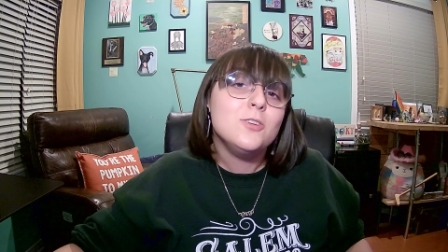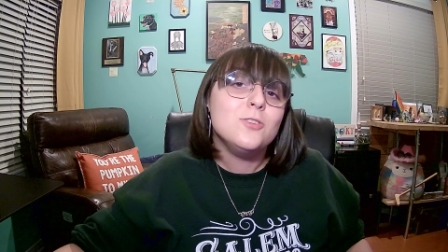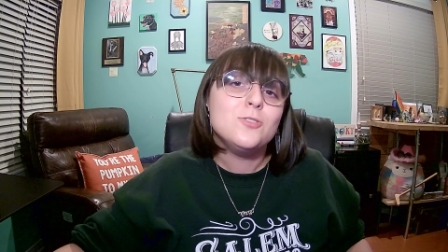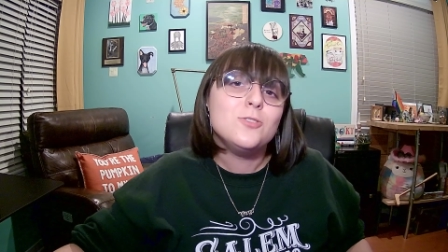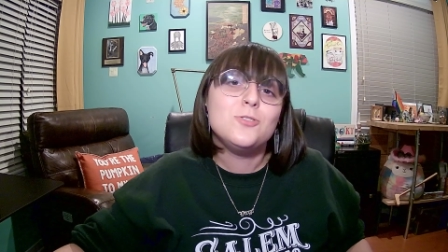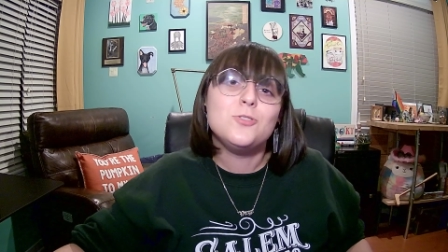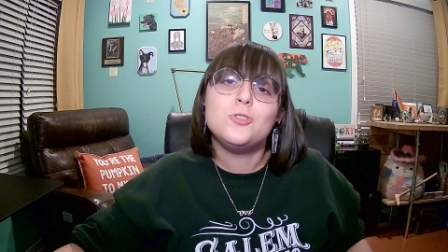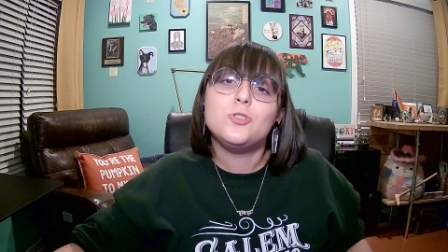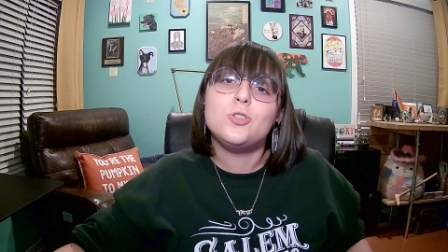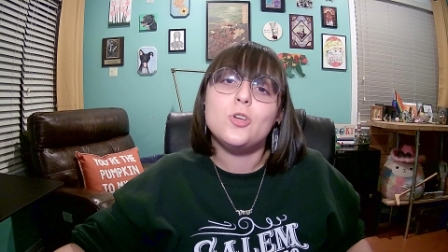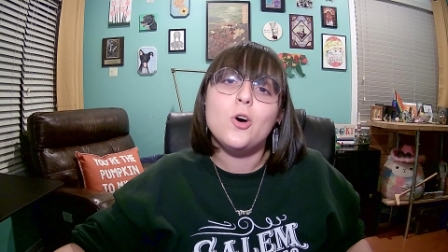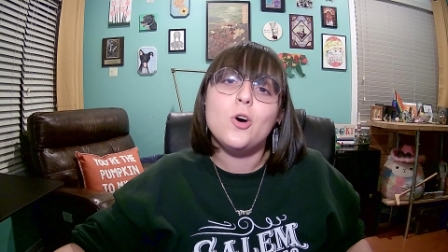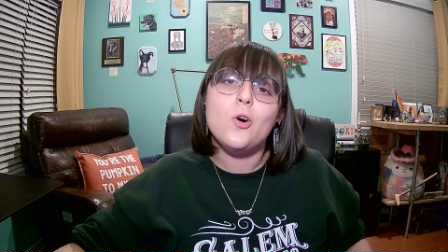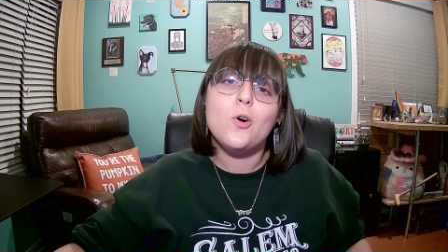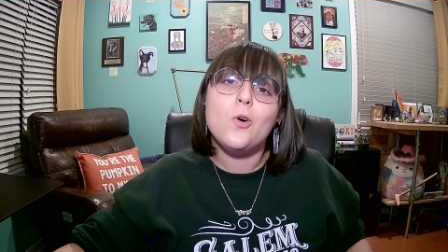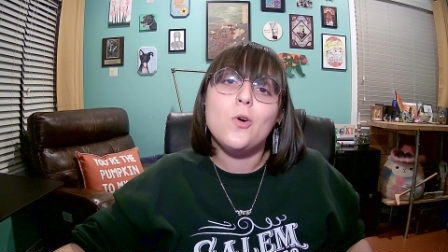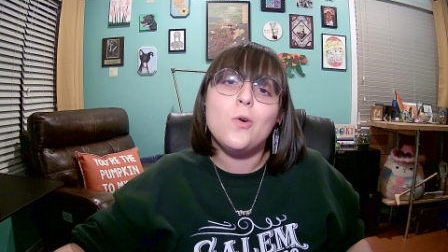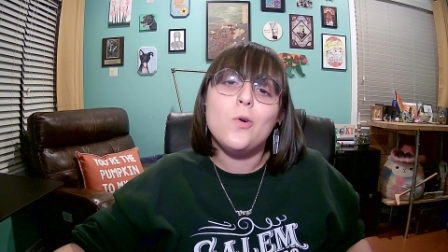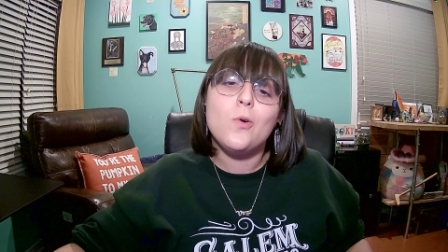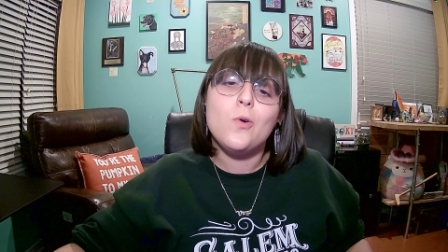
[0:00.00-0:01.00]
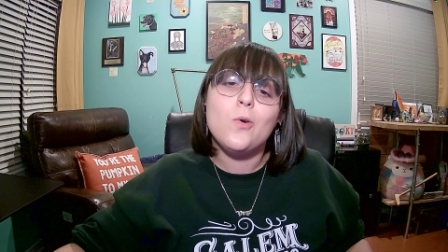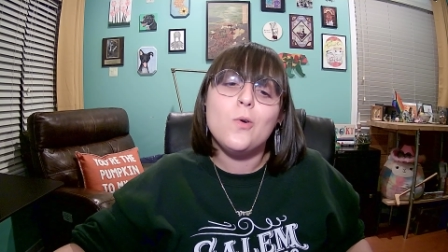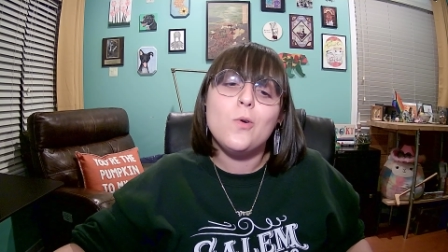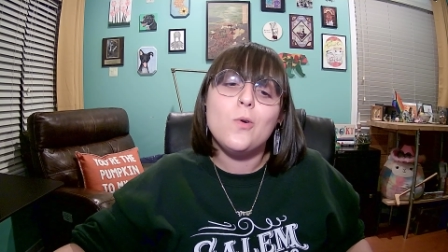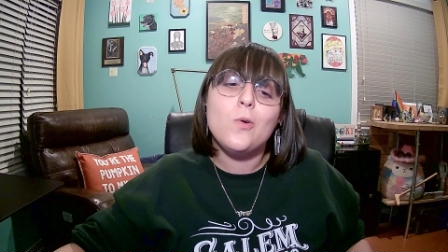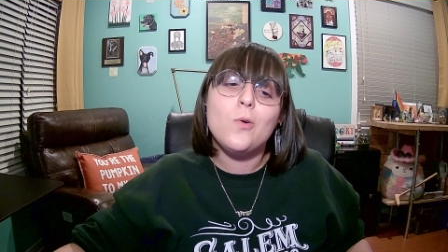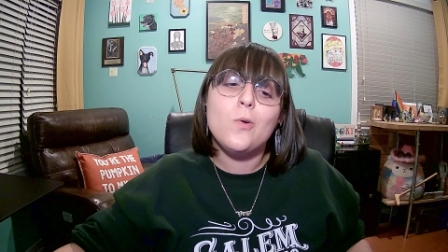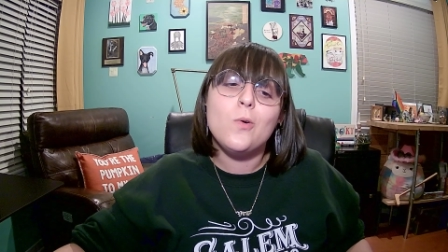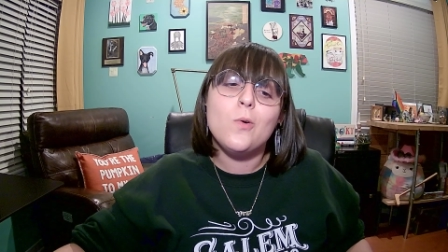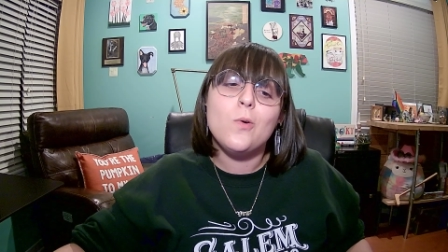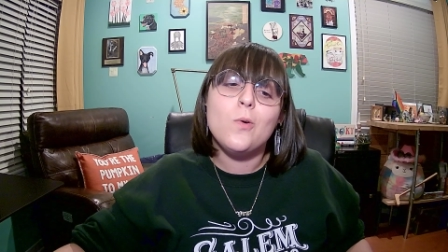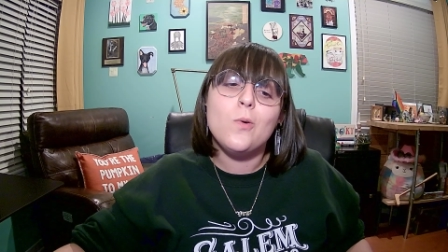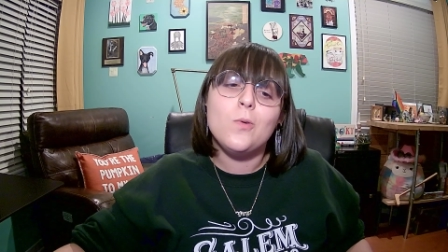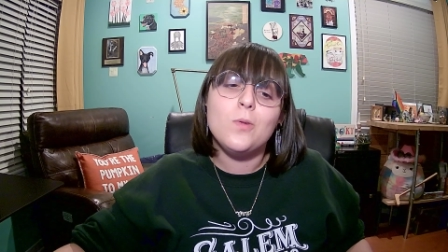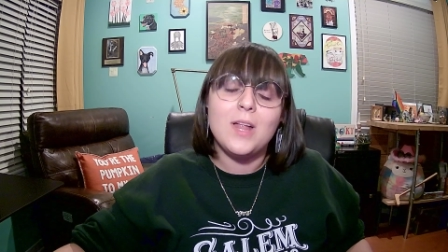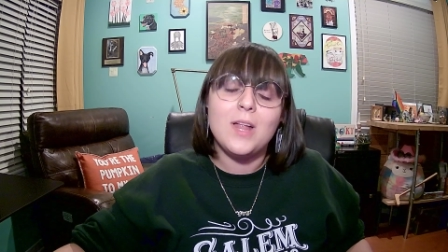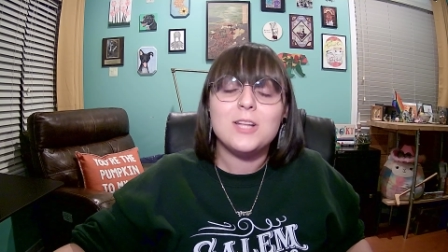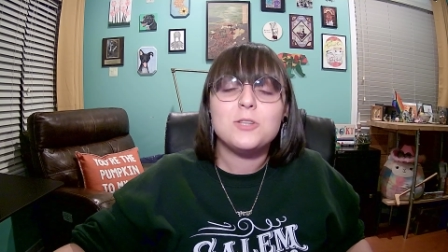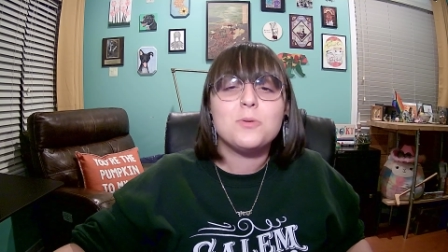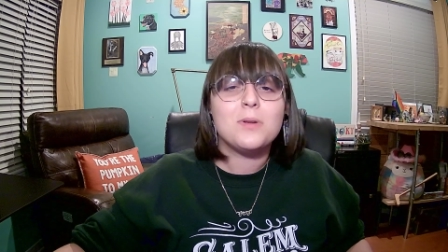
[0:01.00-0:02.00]
So
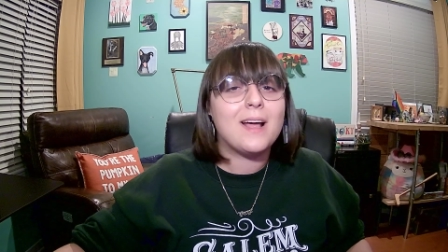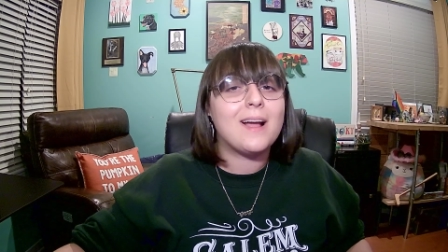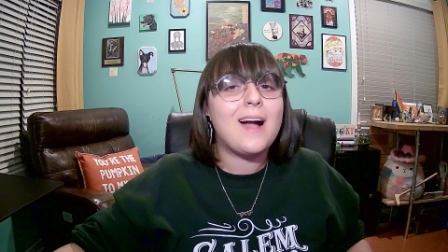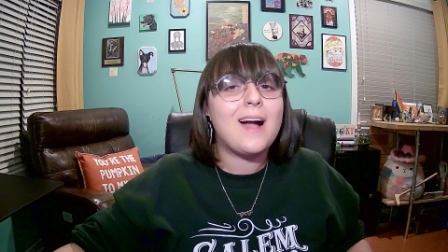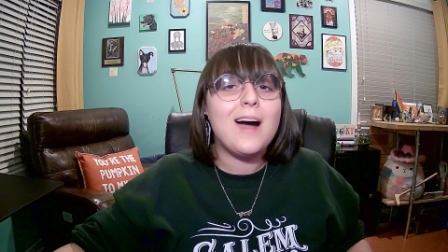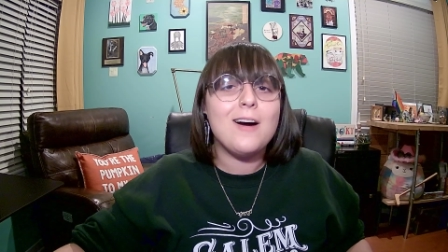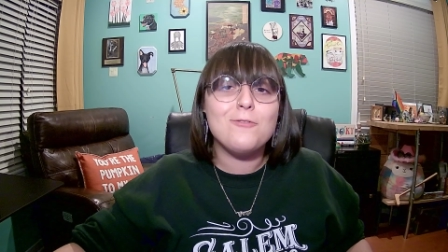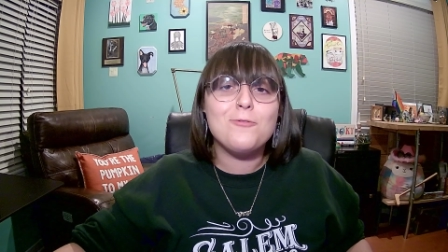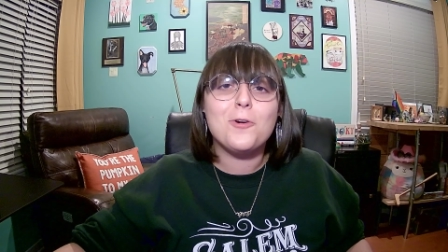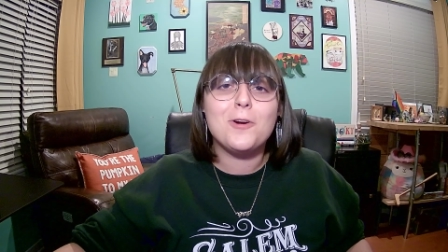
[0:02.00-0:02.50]
that's what I got for